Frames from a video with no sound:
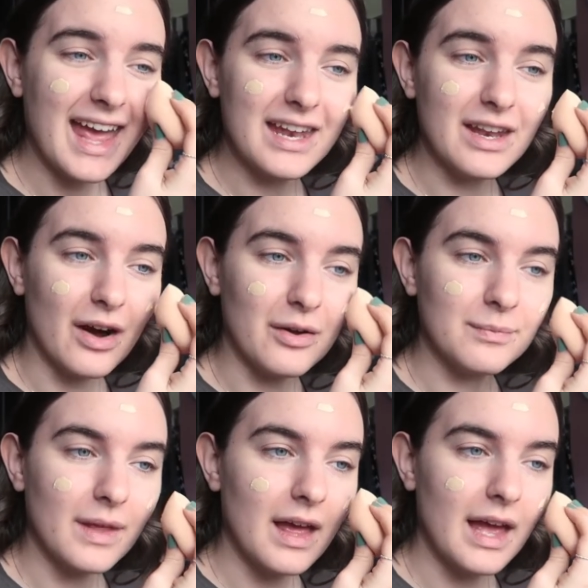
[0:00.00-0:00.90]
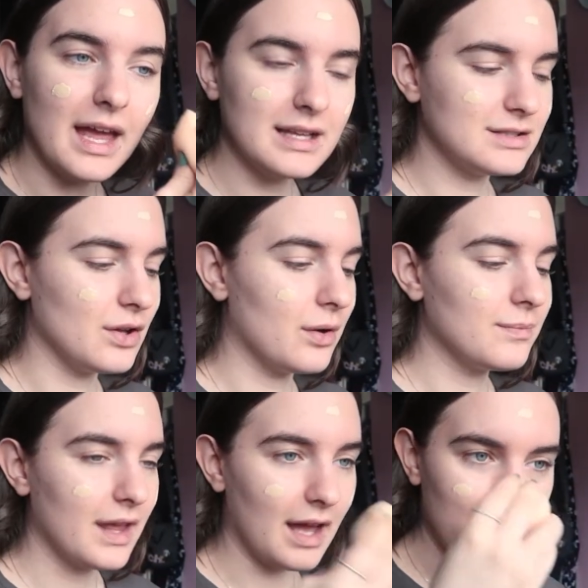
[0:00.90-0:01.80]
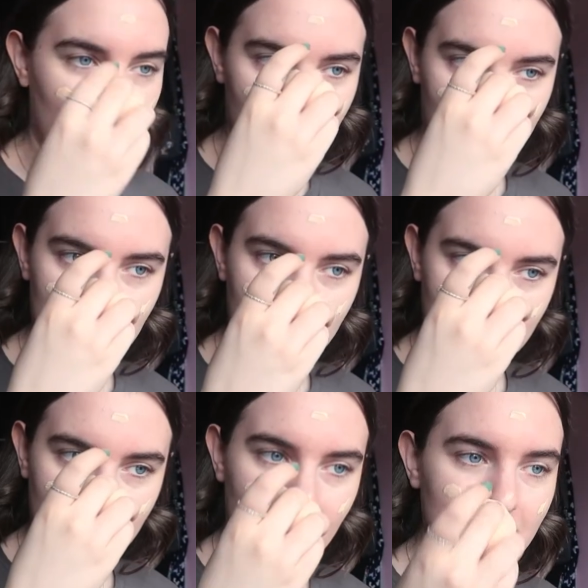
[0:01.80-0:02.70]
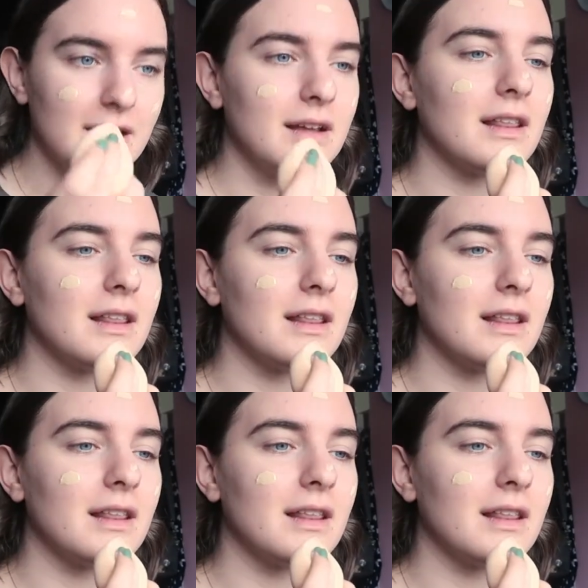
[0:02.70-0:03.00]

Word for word: No, it's not. But I can admit that.